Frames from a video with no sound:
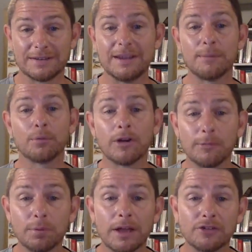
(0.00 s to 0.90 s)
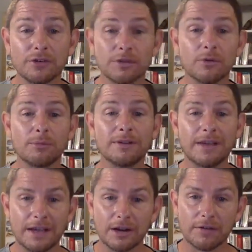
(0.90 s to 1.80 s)
temporary pleasure that would be
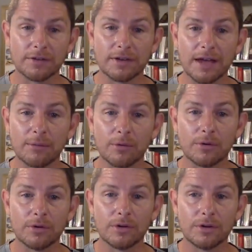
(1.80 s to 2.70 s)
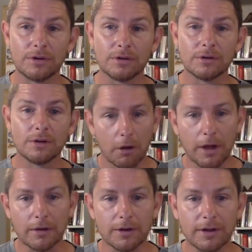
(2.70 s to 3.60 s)
taken off the table.
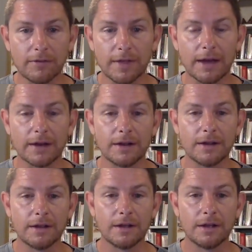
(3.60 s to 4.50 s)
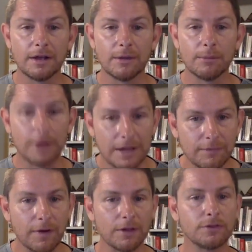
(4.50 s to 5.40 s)
Okay, I'll give you that. But he
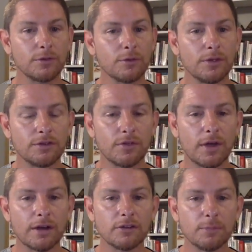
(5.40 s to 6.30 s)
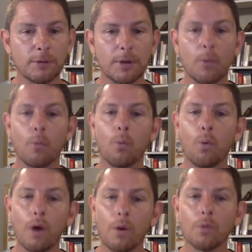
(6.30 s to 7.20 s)
follows through this thought experiment.
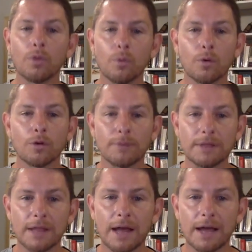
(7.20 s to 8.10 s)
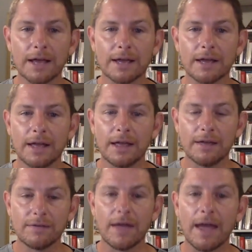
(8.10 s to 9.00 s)
What would the world be like
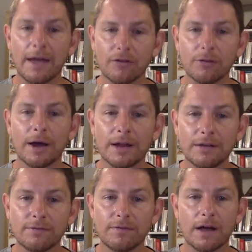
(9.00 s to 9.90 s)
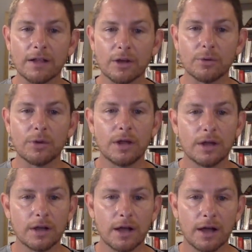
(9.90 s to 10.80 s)
if everybody followed
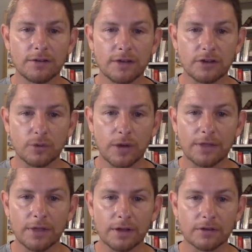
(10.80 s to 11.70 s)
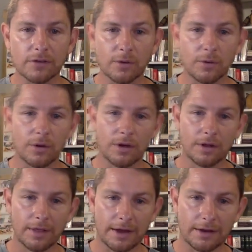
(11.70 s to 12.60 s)
God's sexual ethic? So
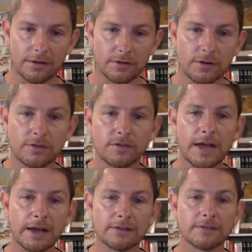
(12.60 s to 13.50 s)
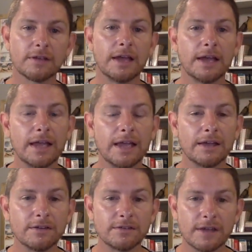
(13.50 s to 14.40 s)
that is sex
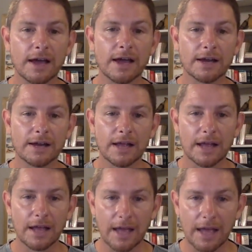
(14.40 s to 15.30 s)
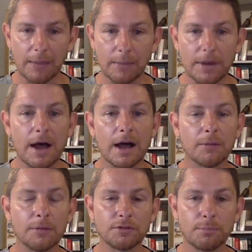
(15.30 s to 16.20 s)
inside a
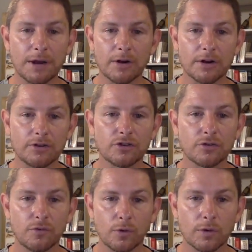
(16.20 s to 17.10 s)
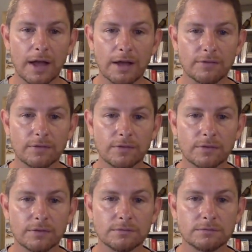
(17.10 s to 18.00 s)
monogamous marriage for life.
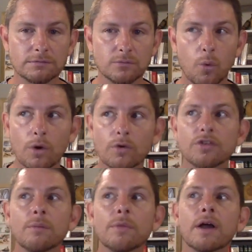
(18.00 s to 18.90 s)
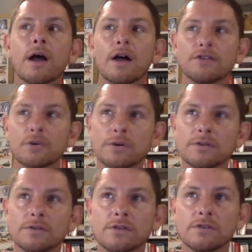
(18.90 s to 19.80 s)
Well, what are some of the
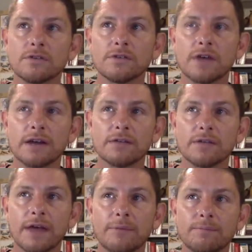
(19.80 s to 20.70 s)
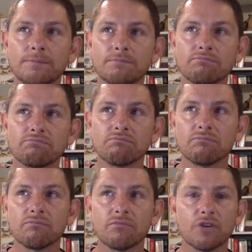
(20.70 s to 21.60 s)
consequences in society for that?
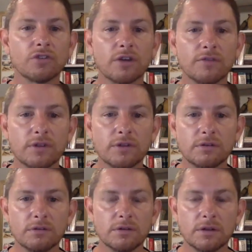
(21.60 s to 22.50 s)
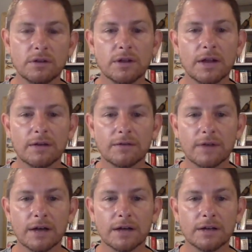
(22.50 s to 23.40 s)
First off, you'd you'd have uh,